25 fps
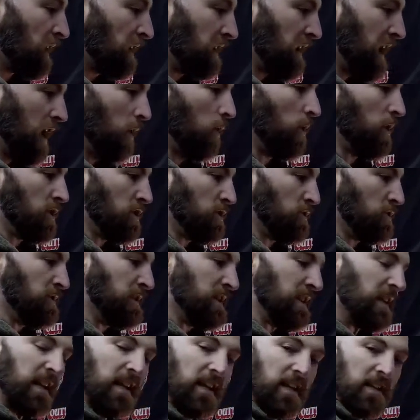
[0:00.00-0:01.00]
Now, what you
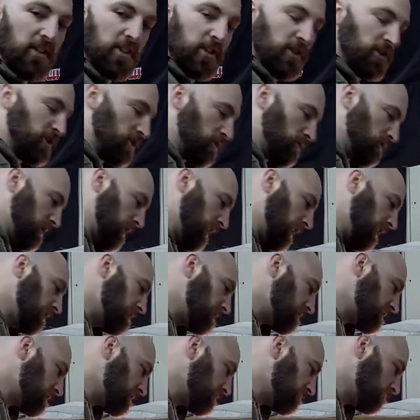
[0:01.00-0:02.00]
need to do
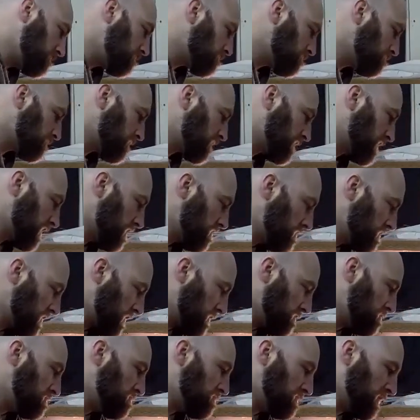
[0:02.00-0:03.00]
this,
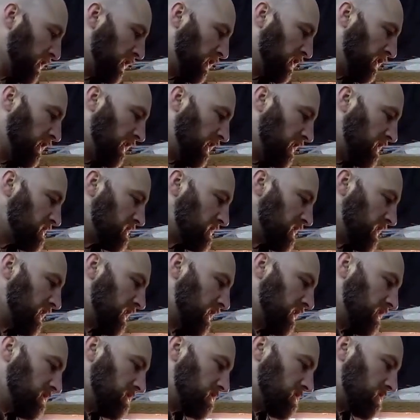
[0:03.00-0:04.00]
to build this,
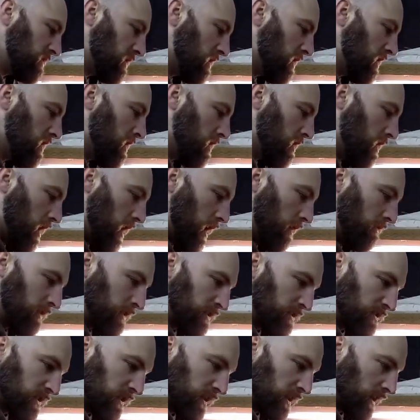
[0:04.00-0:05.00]
is
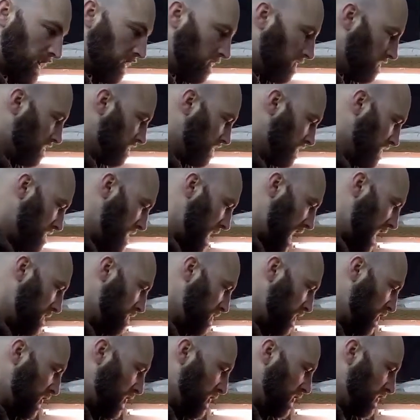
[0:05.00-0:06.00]
obviously a
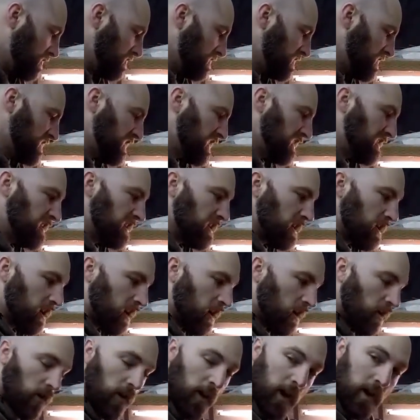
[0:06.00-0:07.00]
Magpul
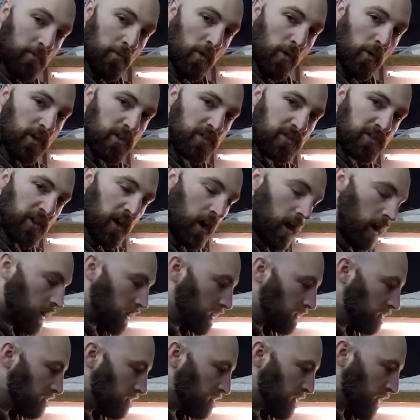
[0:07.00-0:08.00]
CTR or MOE
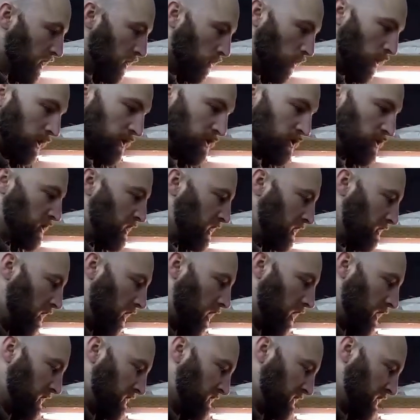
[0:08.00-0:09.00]
stock. Well, you could
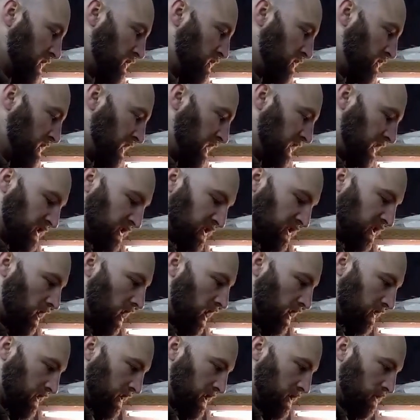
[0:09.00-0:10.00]
honestly use any
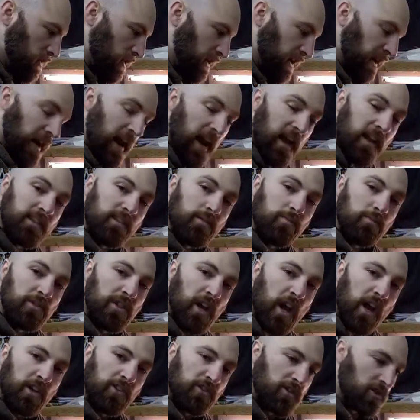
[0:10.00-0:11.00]
stock if you wanted to add some
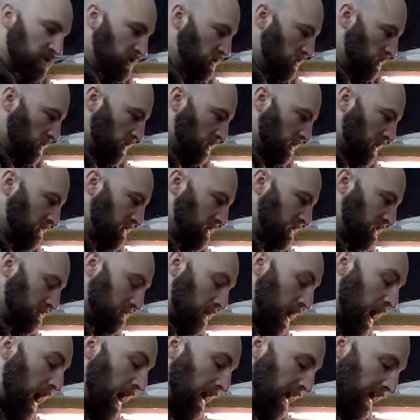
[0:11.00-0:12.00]
texture to it or even
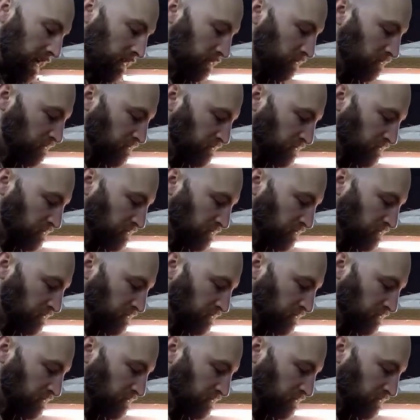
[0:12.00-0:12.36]
some height.